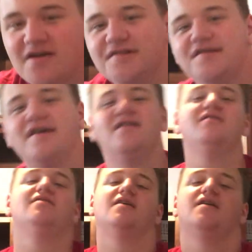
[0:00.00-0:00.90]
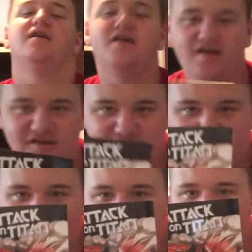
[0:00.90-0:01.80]
on Titan is the
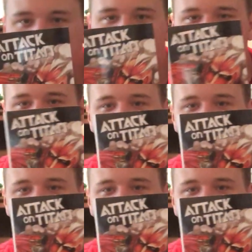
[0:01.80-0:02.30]
final 7 out